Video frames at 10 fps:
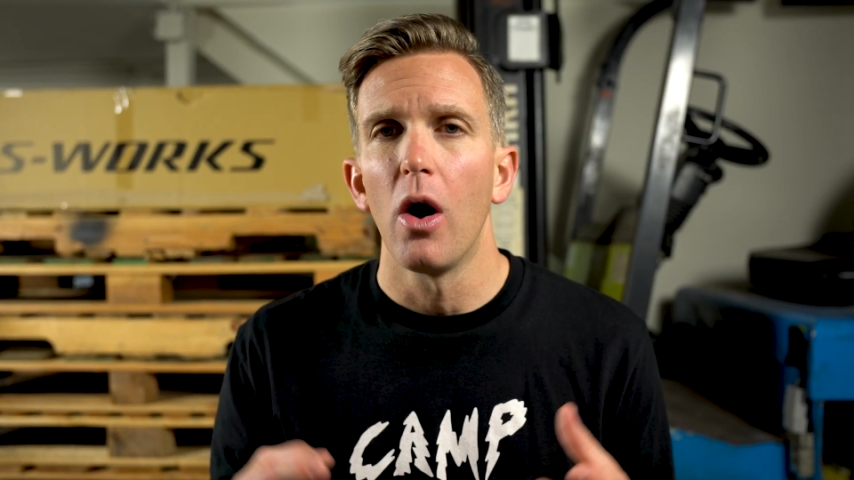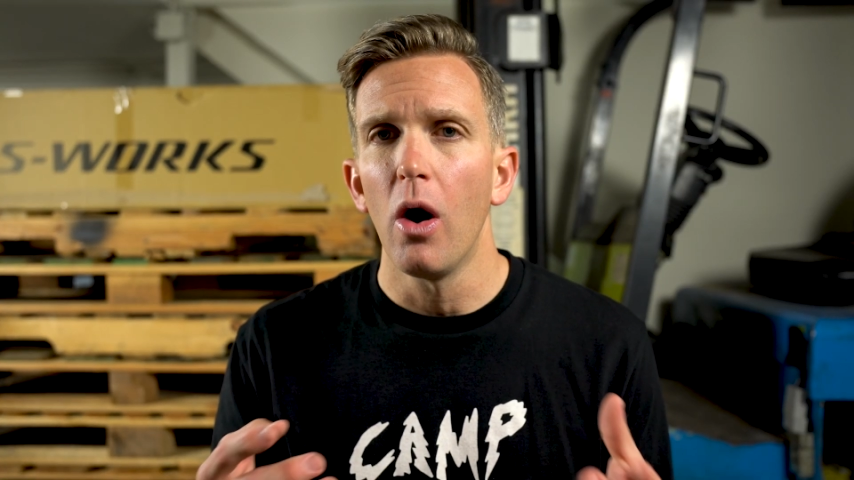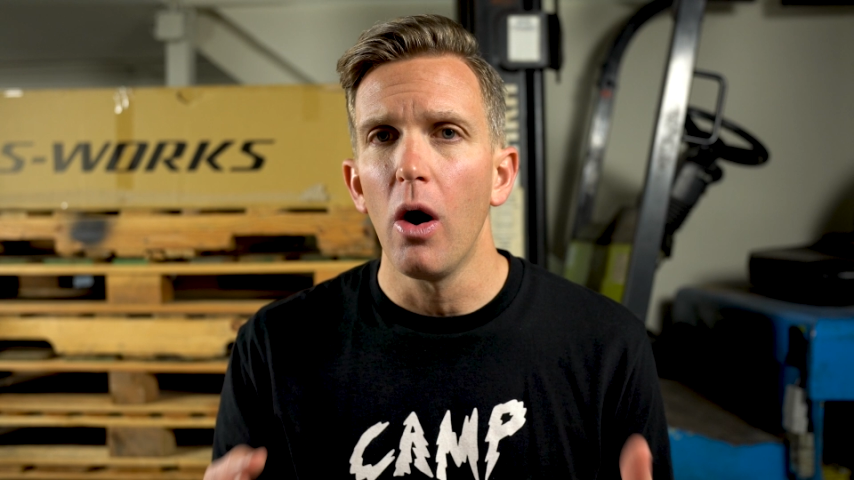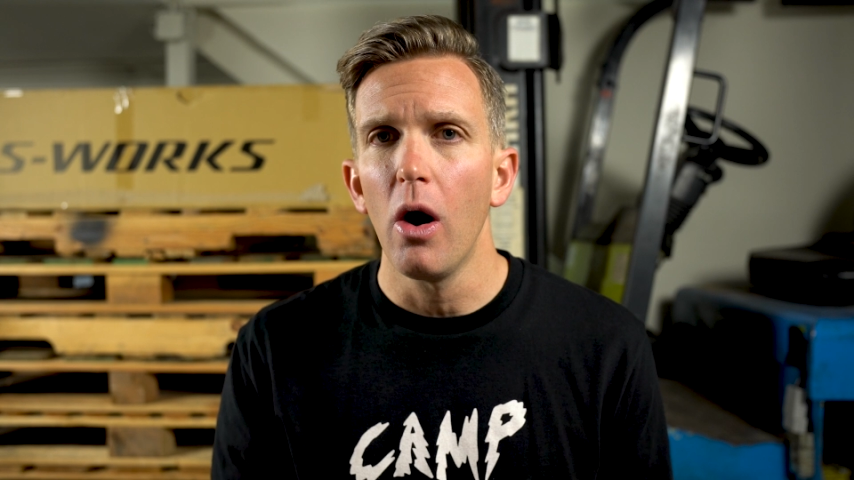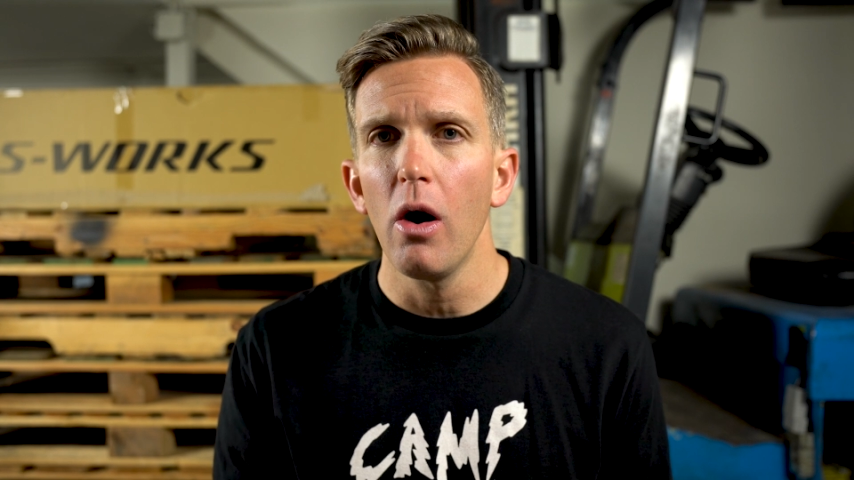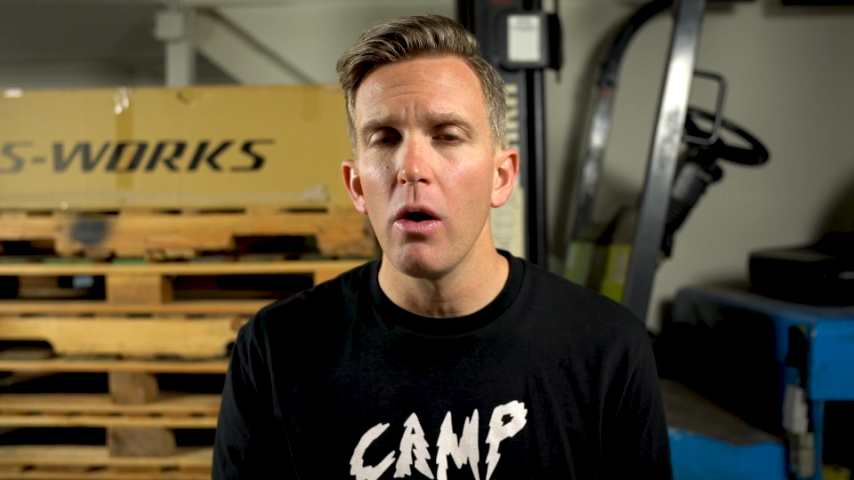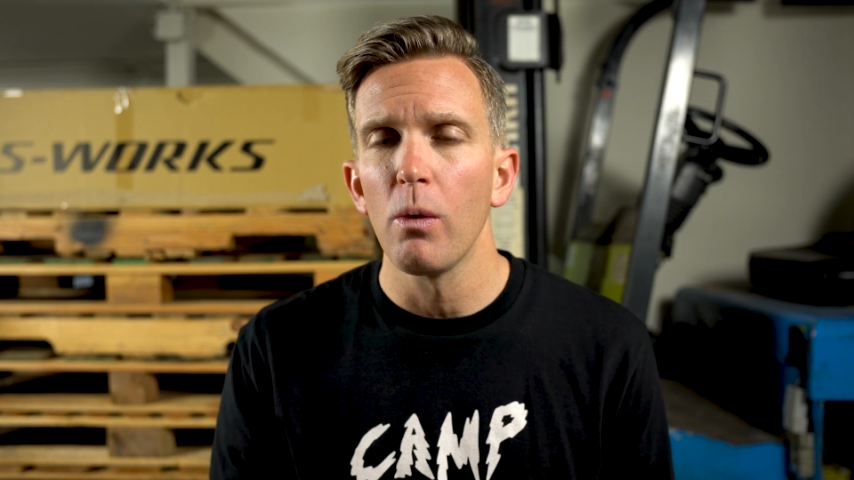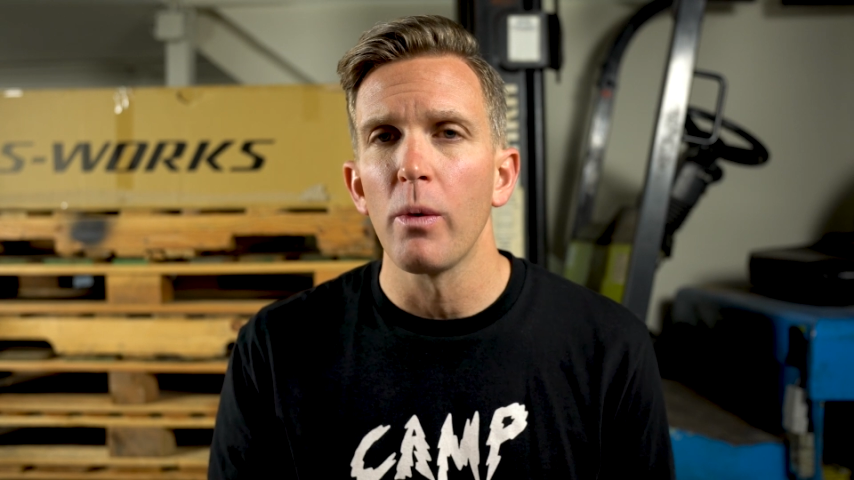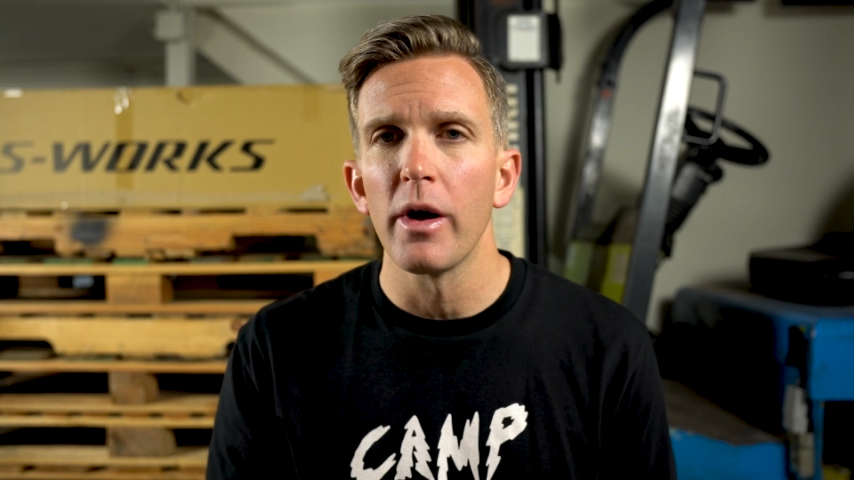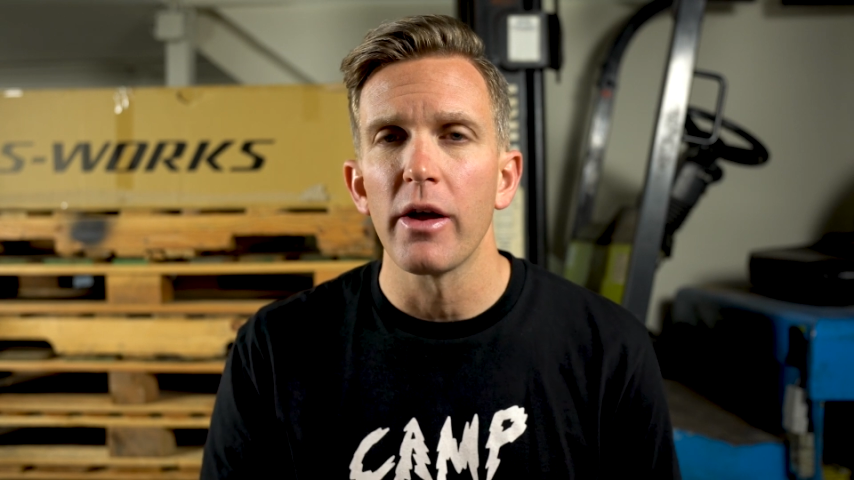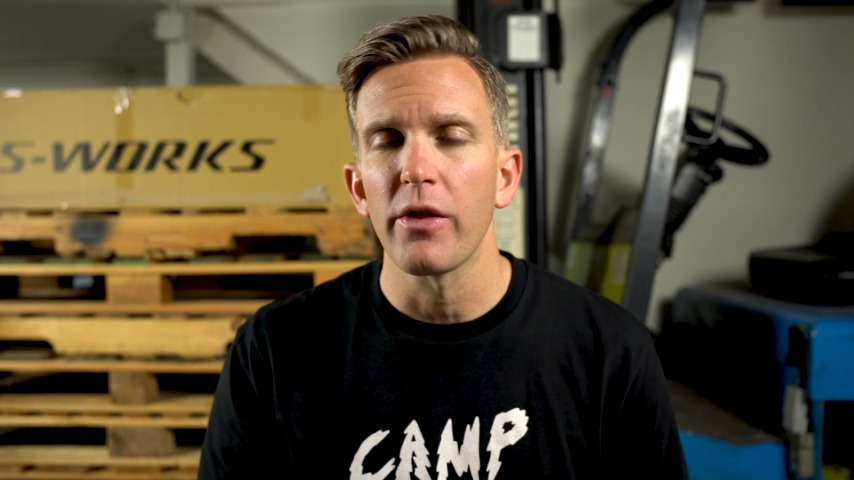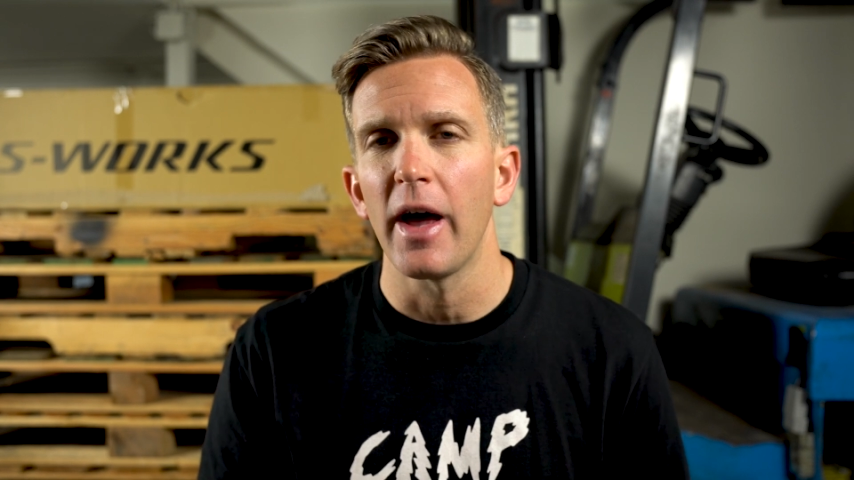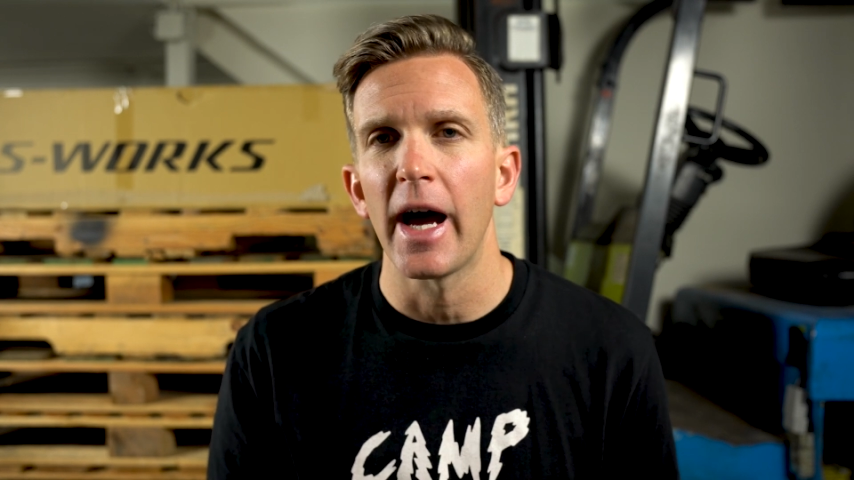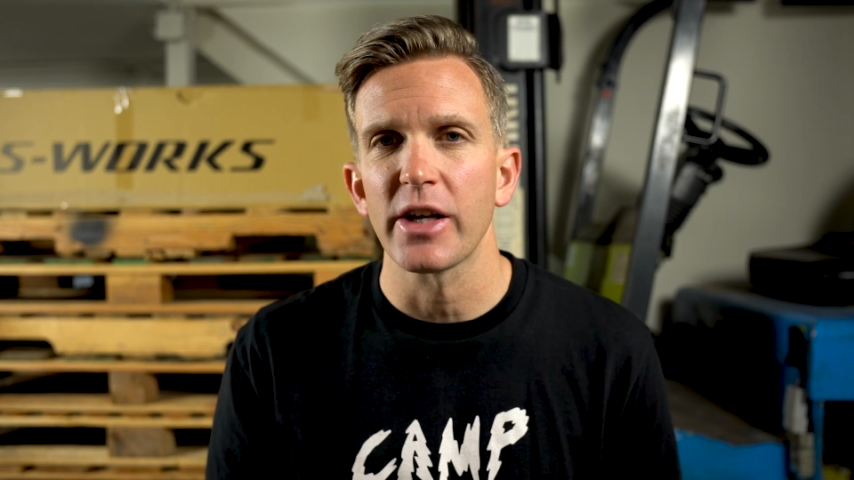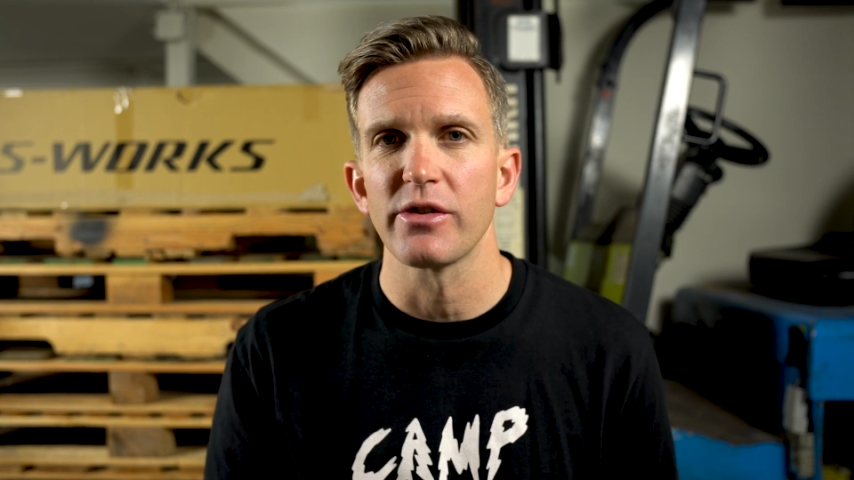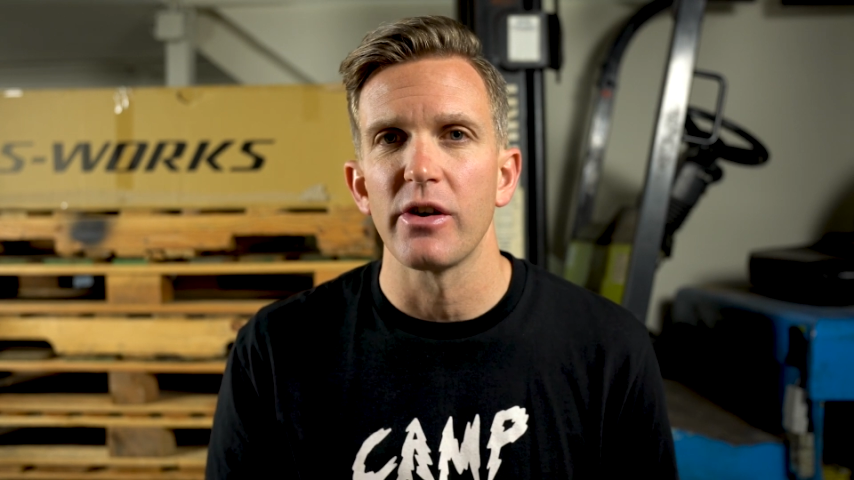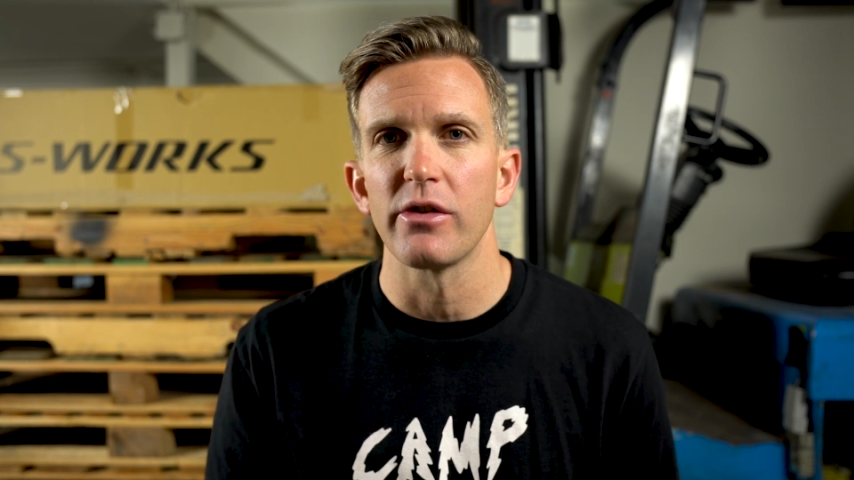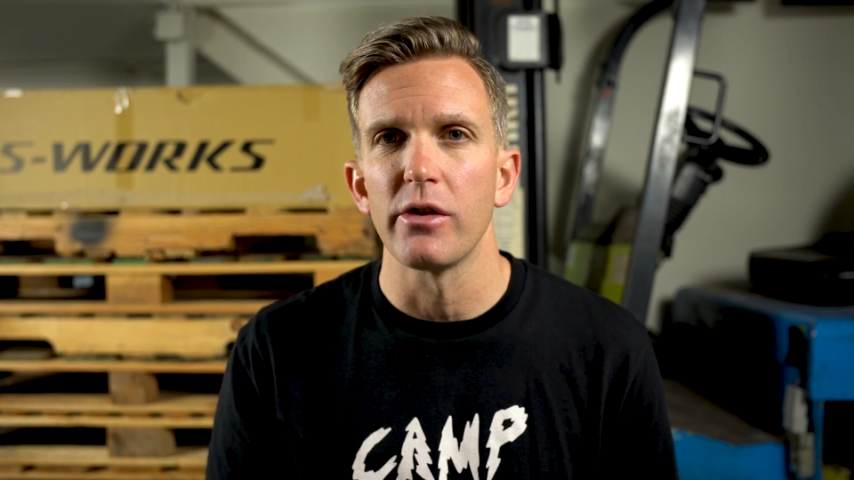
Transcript: all with AXS.